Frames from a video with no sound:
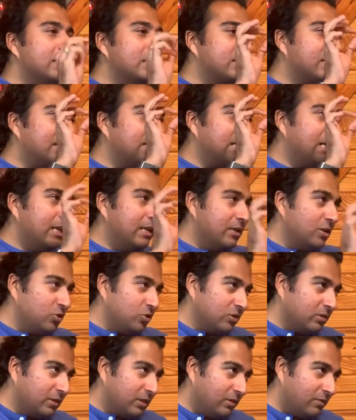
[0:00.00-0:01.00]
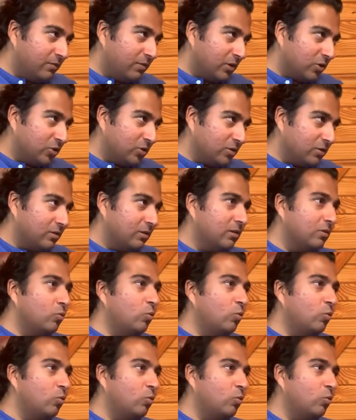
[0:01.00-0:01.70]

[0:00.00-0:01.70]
is that initial conviction,